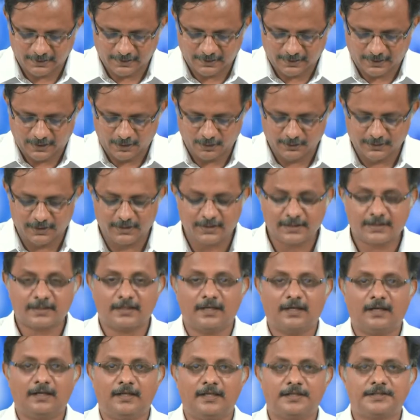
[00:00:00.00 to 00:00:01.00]
Hello, this is
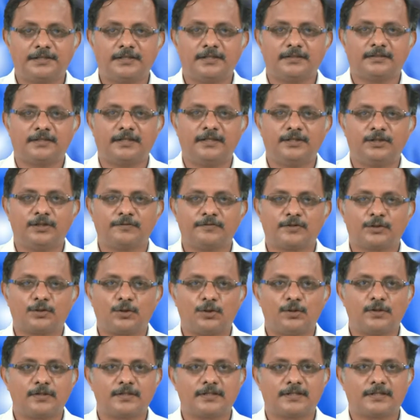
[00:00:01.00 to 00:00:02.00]
lecture 3 of the
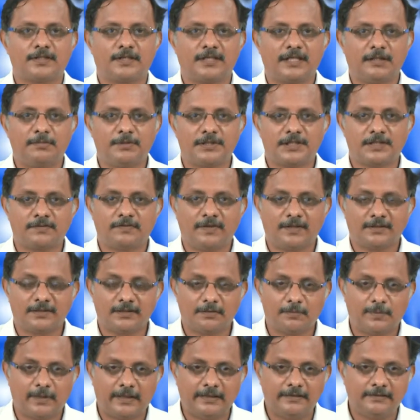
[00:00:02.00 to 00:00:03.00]
course Demystifying the
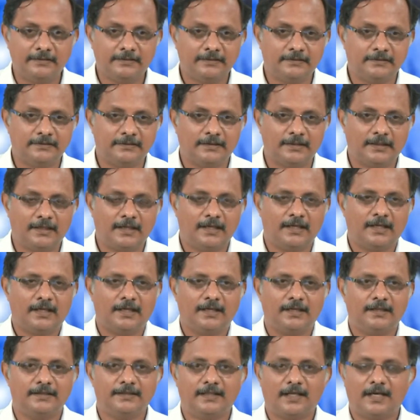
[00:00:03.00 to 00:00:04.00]
Brain.
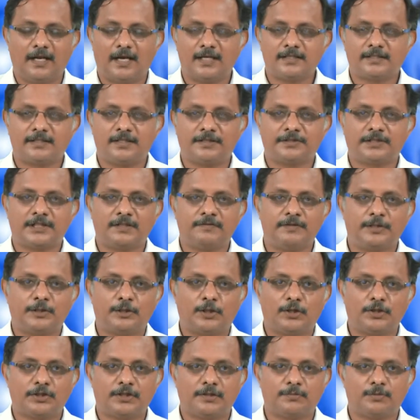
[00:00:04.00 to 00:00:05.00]
In the last lecture we
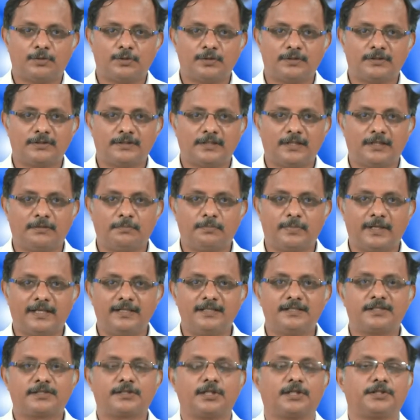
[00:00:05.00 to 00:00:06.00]
talked about brain
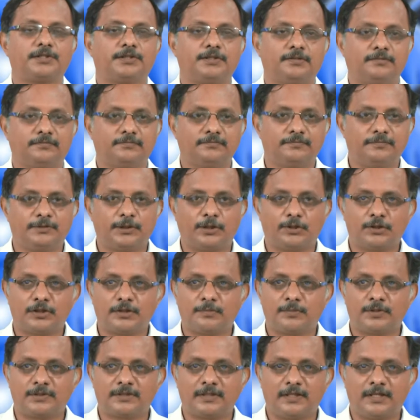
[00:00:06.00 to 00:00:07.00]
structure, we talked
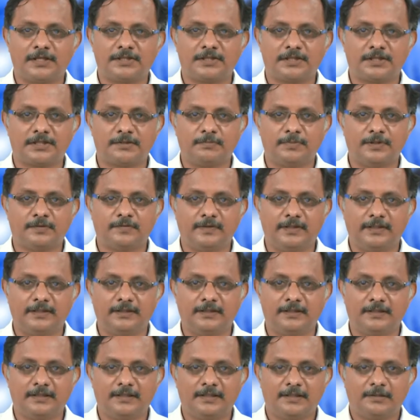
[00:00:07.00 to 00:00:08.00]
about the relationship between
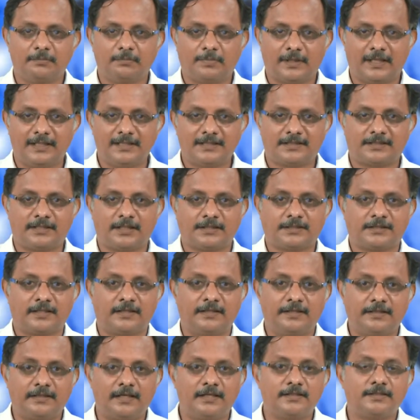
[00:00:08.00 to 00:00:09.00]
brain structure and
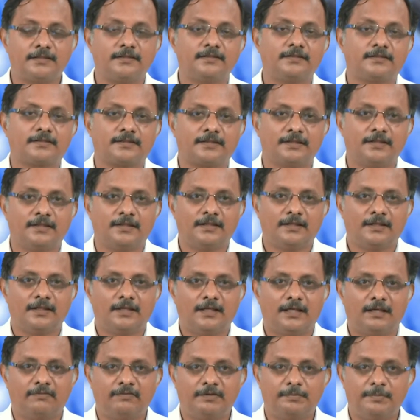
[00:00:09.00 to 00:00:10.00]
intelligence.
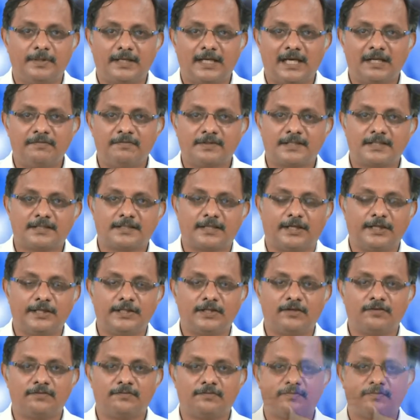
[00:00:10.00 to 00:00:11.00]
We began with the study of